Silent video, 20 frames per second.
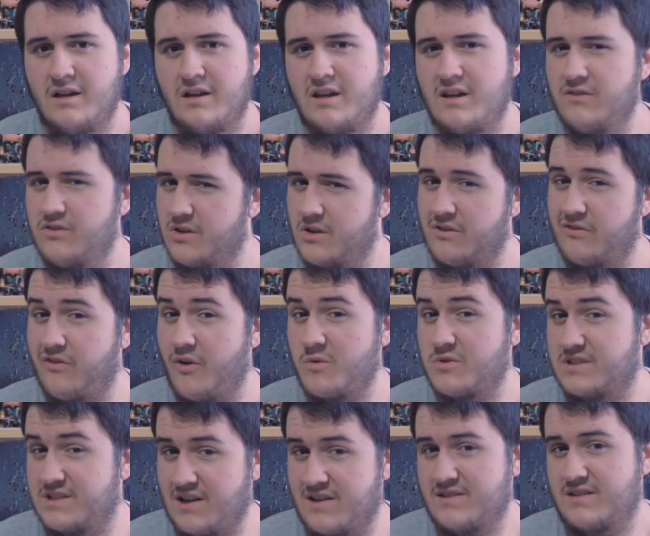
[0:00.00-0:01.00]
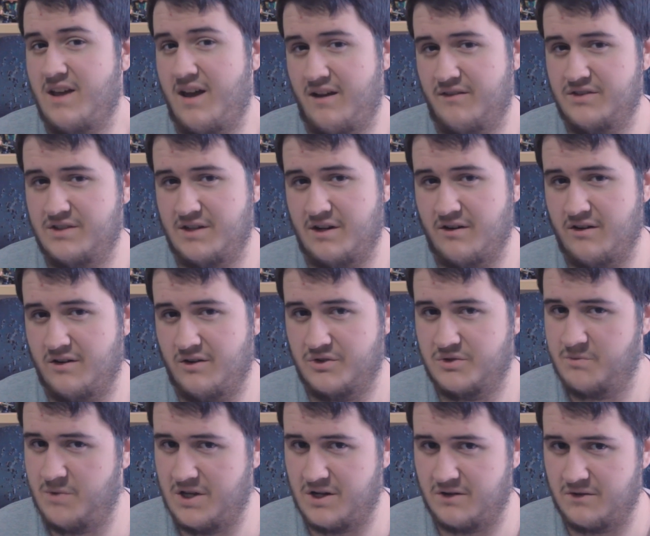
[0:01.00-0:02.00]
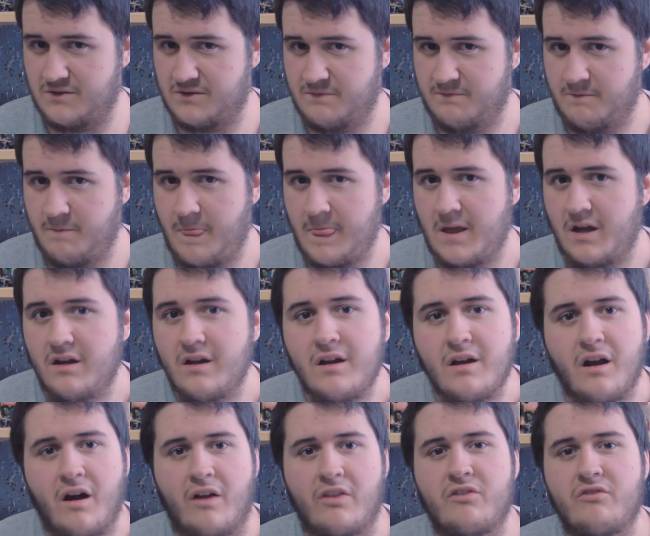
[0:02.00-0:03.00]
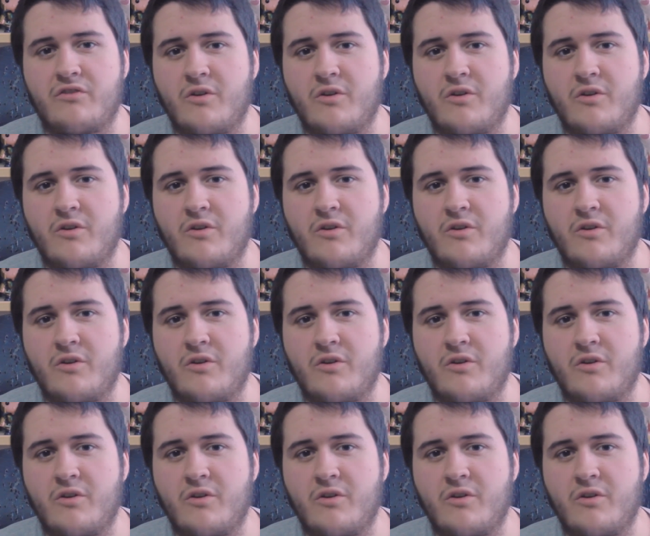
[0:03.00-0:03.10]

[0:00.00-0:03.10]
even though the phone does have stereo speakers. On the